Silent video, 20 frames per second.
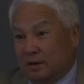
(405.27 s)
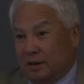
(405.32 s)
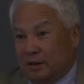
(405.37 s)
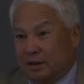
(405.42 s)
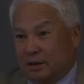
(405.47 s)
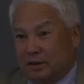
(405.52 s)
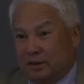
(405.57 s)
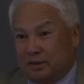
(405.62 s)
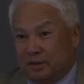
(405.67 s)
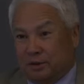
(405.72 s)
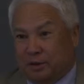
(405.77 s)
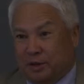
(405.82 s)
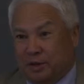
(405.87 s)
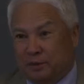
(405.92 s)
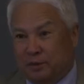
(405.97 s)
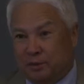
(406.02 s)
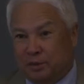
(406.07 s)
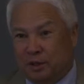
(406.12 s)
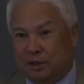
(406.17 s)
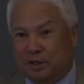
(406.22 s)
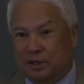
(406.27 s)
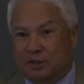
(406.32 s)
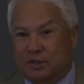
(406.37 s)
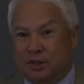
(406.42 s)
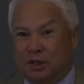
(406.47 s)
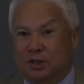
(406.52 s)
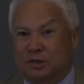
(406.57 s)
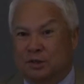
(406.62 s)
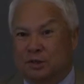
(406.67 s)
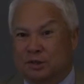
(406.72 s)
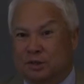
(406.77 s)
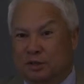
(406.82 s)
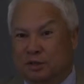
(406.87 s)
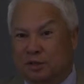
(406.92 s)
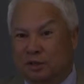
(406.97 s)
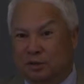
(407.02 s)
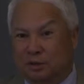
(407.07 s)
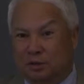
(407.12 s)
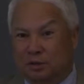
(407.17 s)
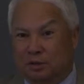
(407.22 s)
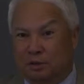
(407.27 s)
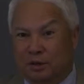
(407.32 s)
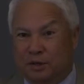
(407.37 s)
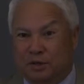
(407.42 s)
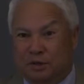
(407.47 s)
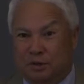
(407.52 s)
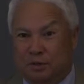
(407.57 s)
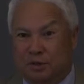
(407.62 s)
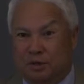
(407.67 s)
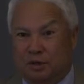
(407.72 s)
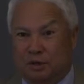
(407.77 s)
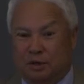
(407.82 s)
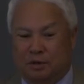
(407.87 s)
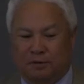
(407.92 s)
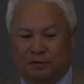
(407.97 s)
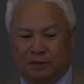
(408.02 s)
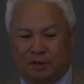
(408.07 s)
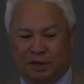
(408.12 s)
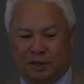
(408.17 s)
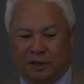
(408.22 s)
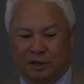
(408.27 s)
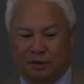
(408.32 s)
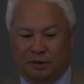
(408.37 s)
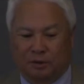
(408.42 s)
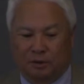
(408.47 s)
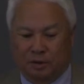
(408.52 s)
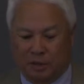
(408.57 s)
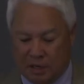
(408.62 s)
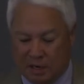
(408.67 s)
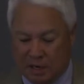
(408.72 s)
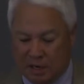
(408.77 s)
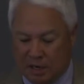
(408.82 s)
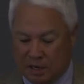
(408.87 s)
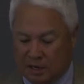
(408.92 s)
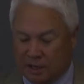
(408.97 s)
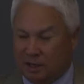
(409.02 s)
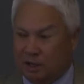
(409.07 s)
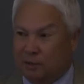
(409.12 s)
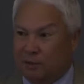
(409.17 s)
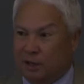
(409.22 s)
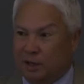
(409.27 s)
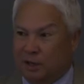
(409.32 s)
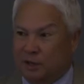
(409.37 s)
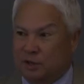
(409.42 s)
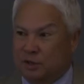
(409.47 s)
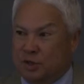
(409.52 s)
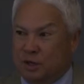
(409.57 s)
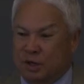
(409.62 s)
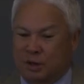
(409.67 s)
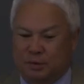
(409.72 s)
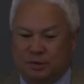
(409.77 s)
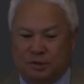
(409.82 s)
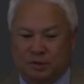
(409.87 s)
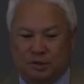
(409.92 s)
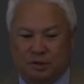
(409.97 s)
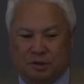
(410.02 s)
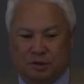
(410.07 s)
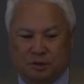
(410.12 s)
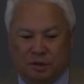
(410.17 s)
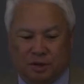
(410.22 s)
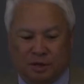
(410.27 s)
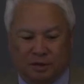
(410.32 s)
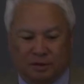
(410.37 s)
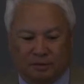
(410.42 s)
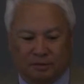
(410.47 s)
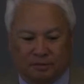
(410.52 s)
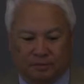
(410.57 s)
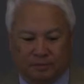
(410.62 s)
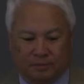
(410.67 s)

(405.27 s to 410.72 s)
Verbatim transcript: And so that really changes your internal rates of return for the landowner and the amount of jobs that you create.